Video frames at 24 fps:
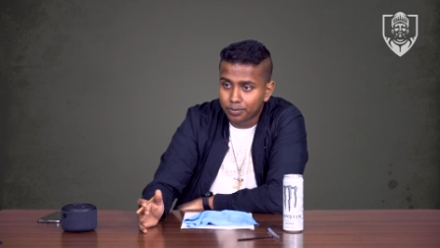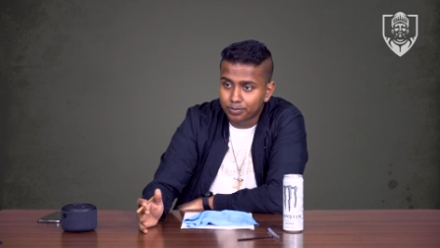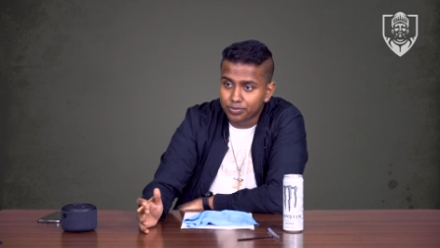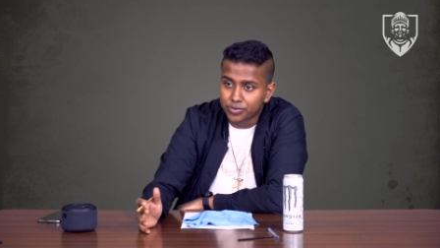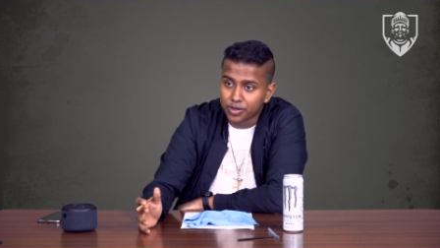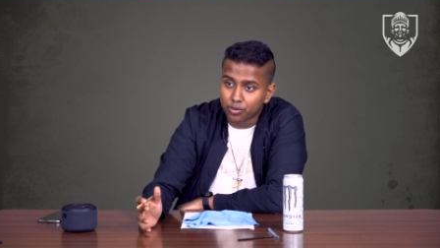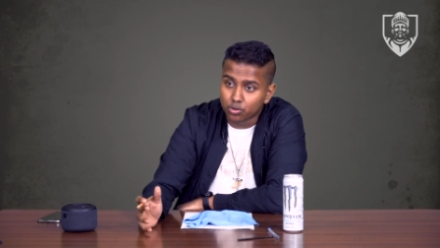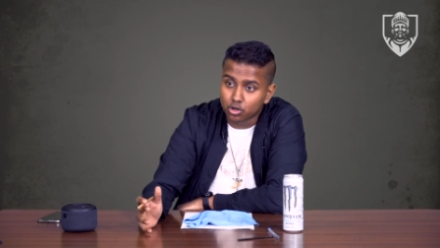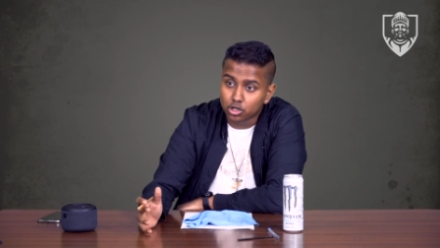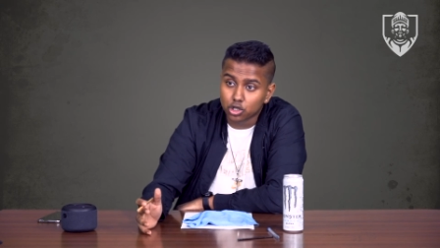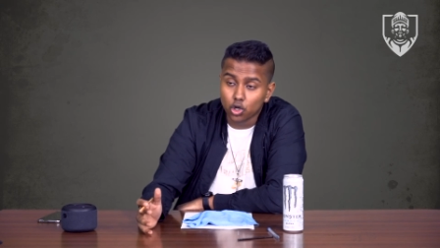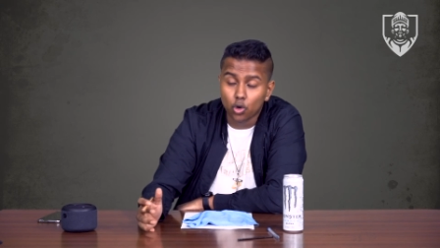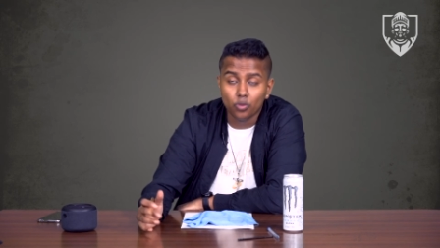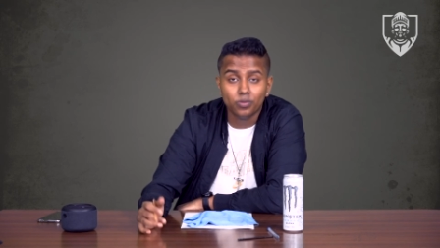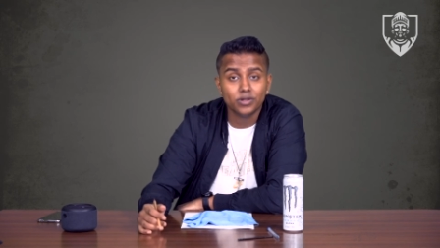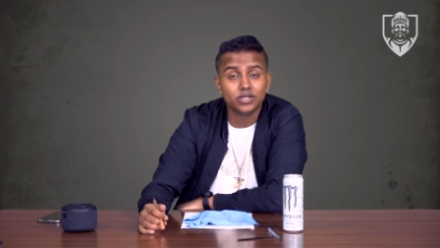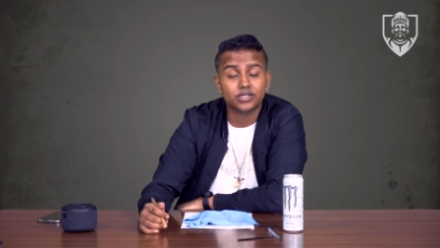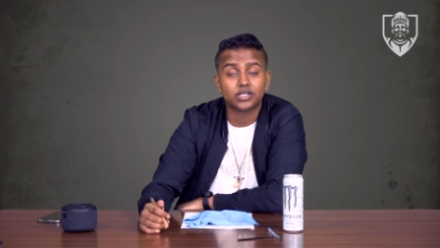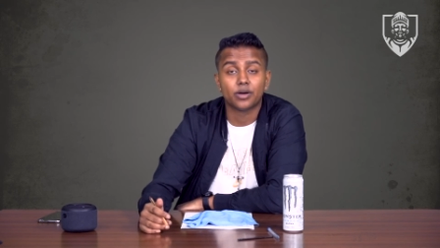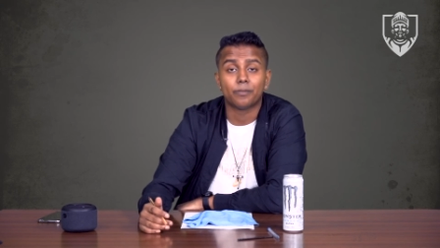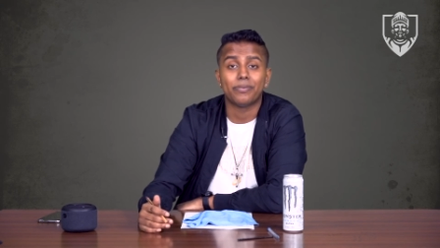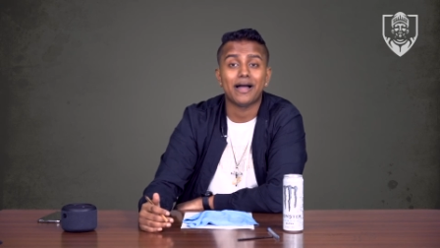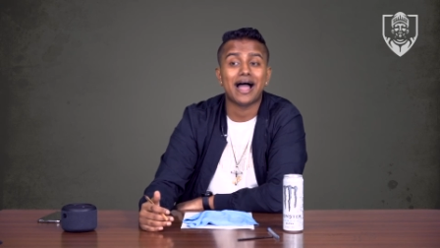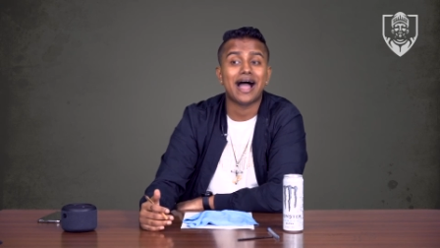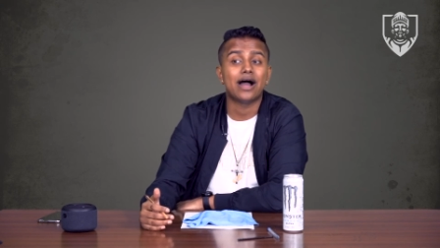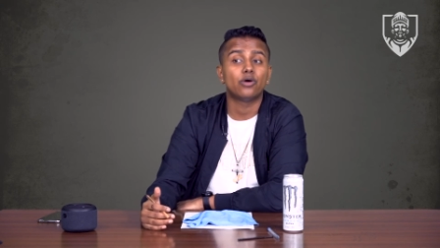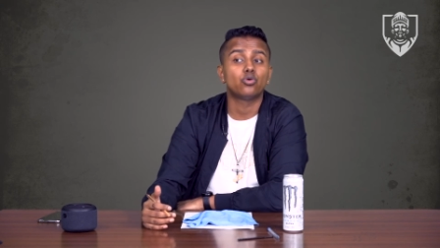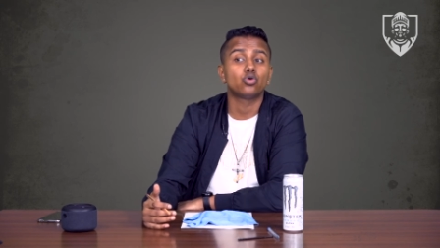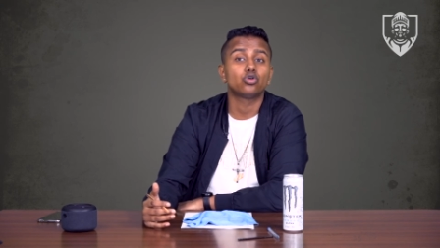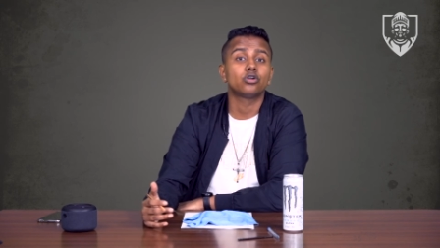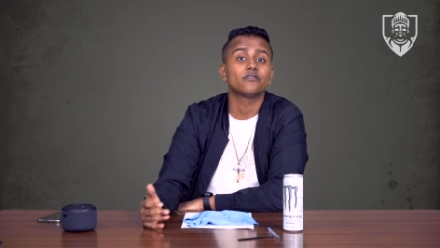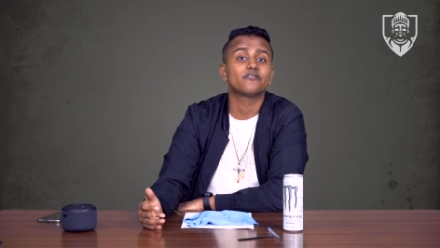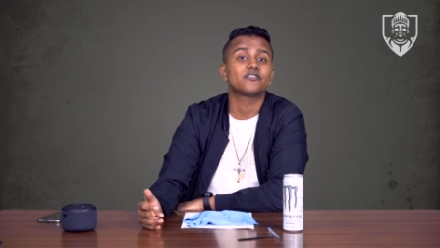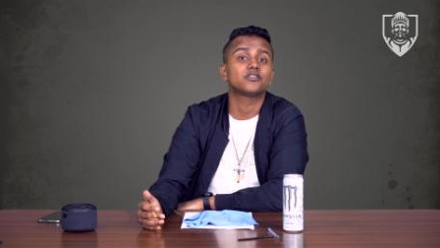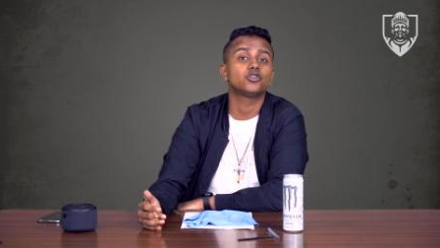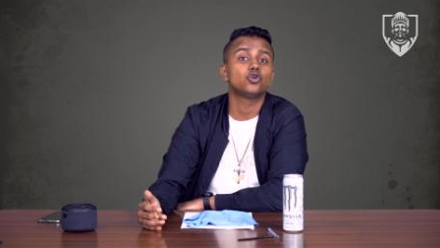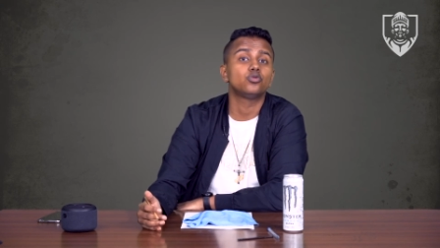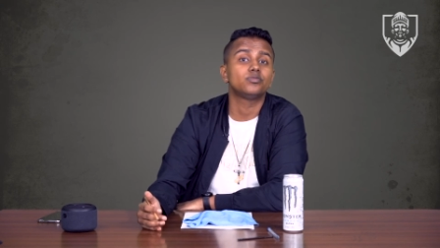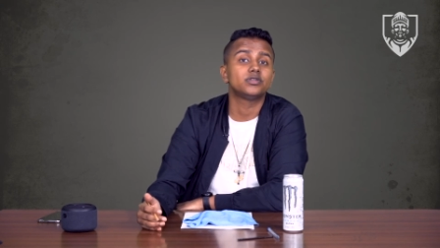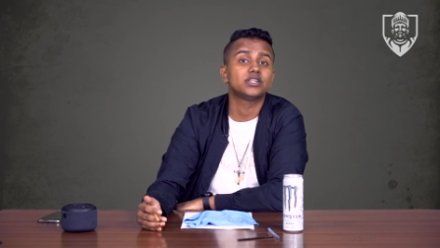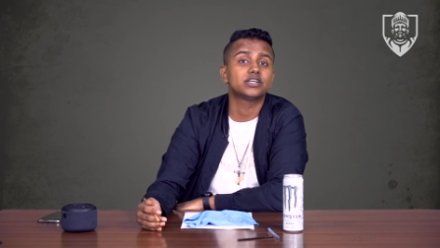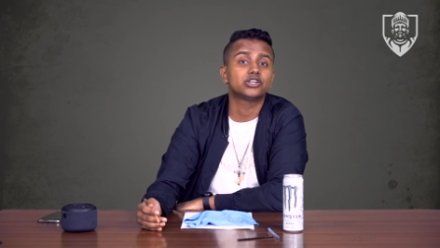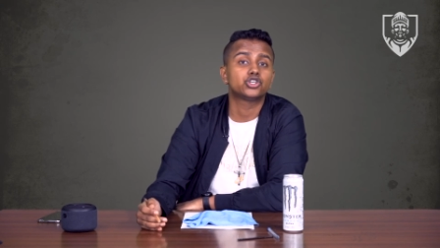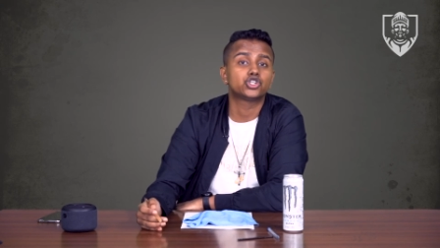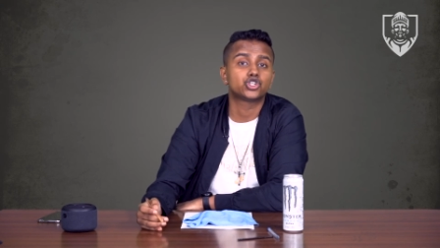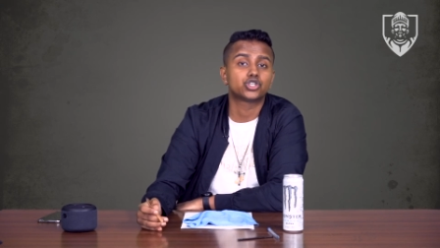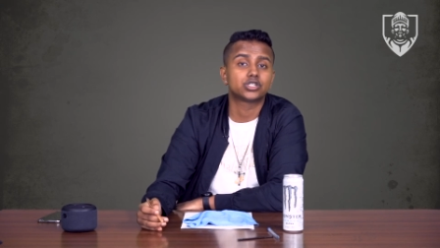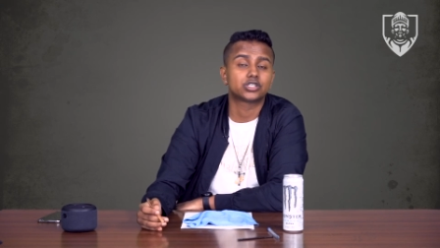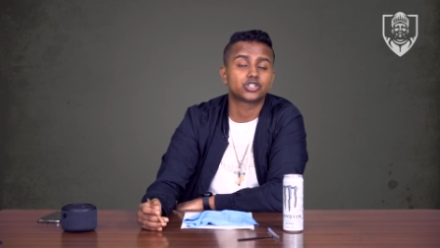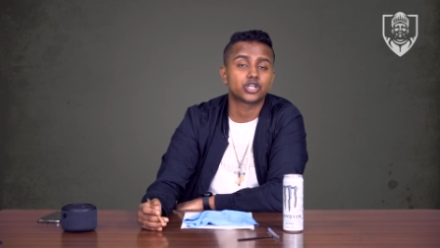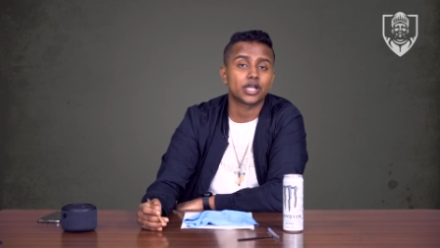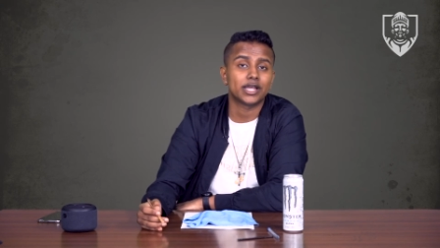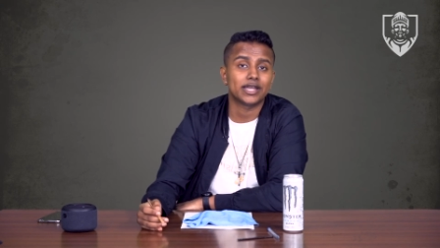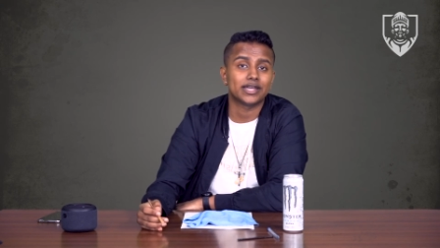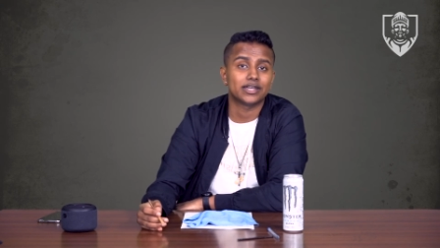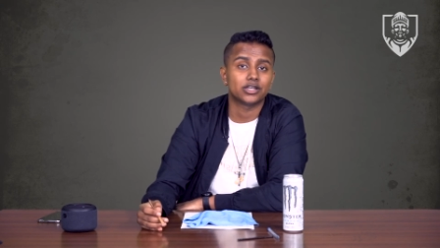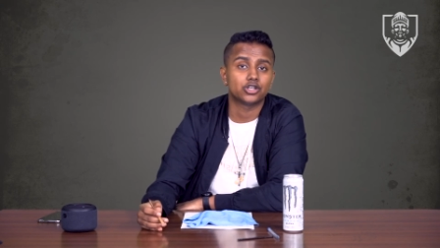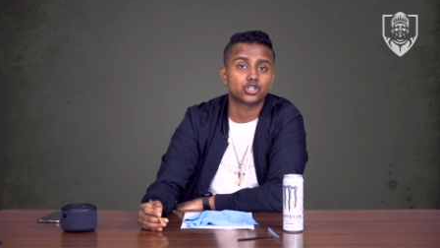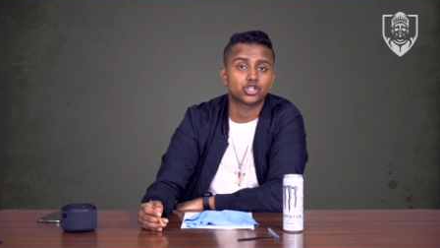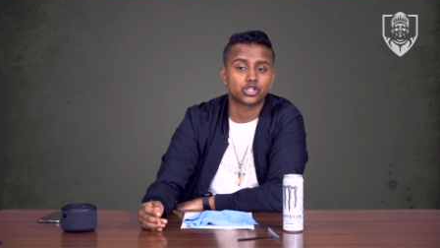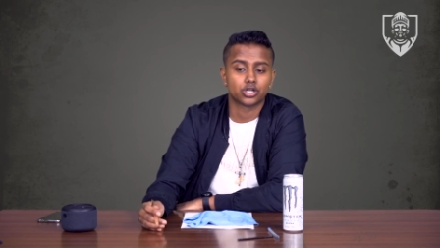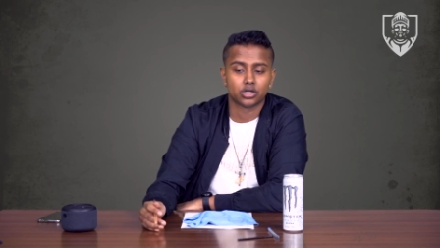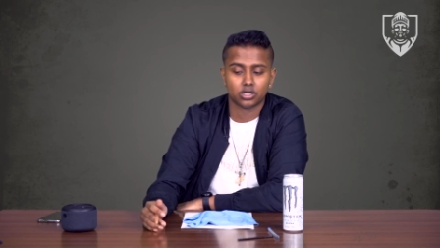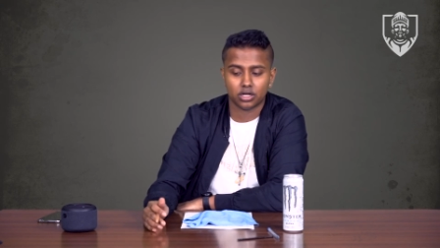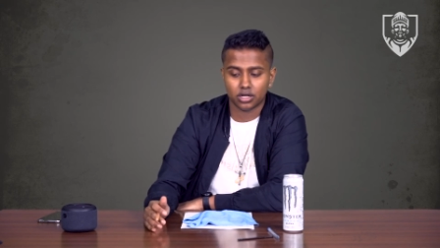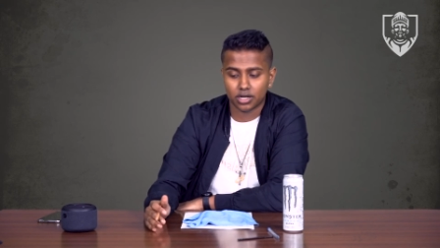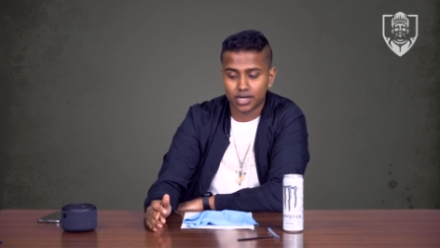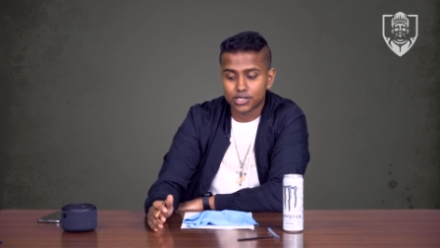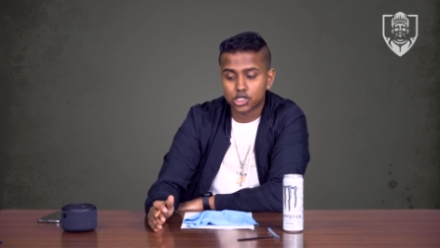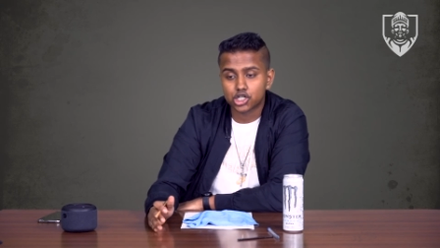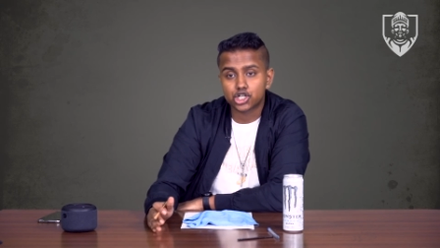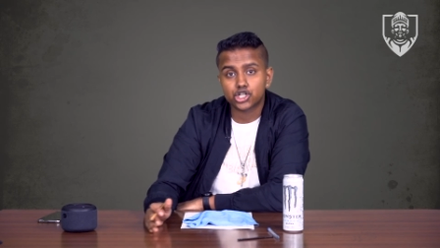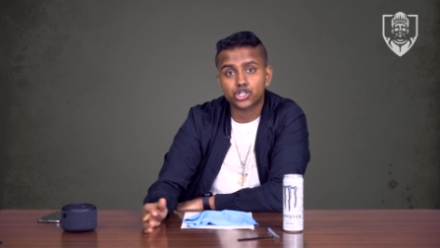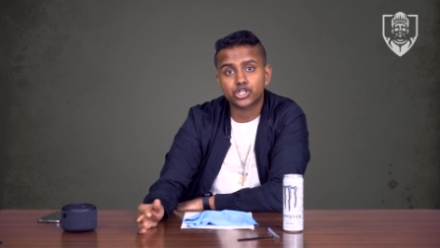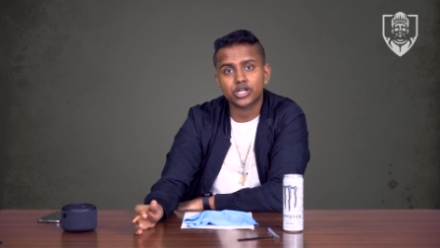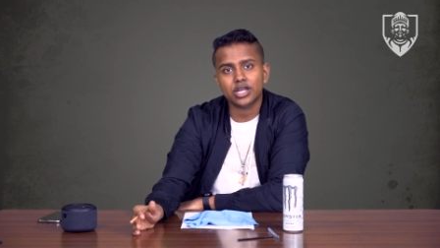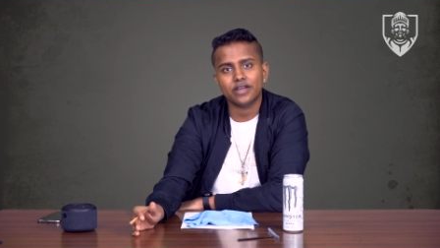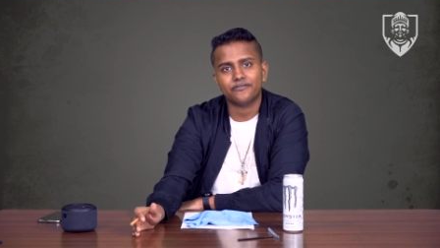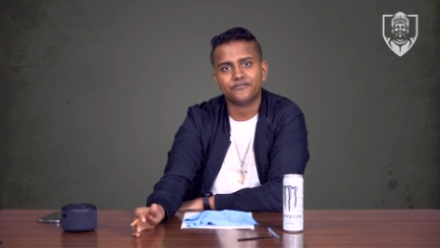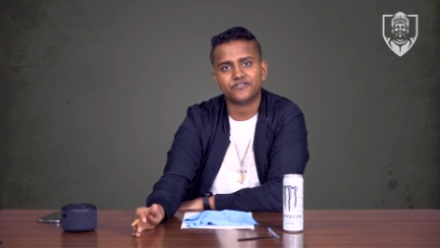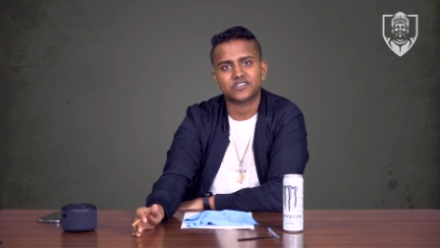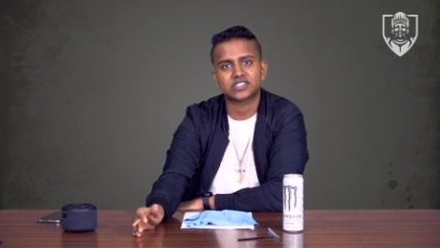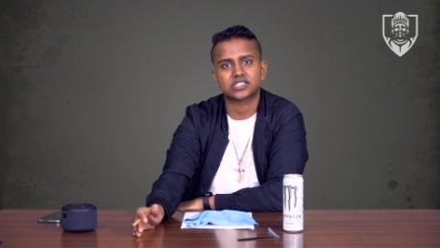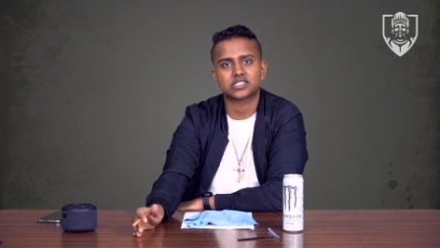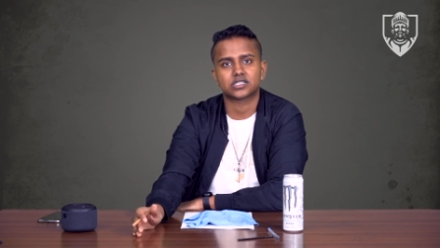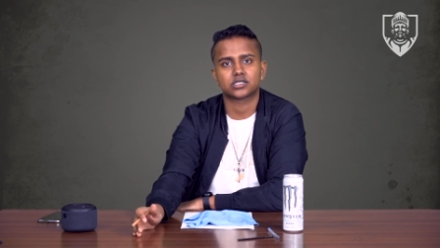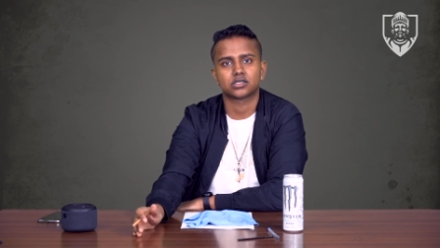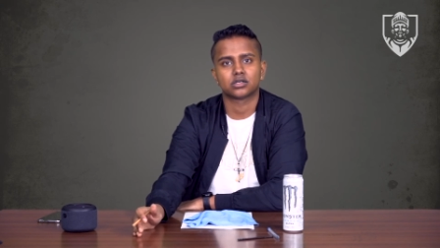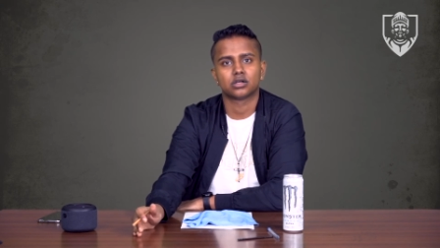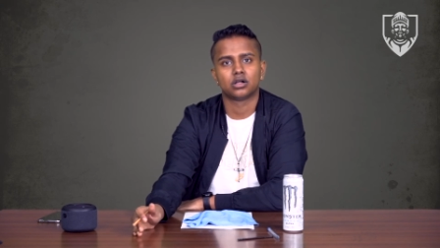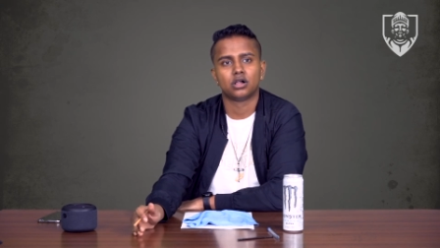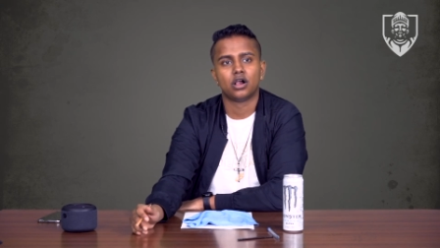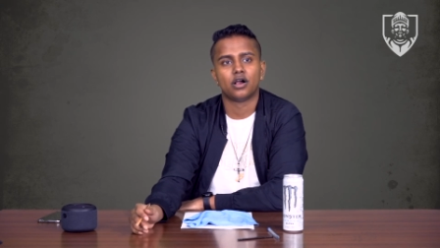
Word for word: the global the power of global exchange shifts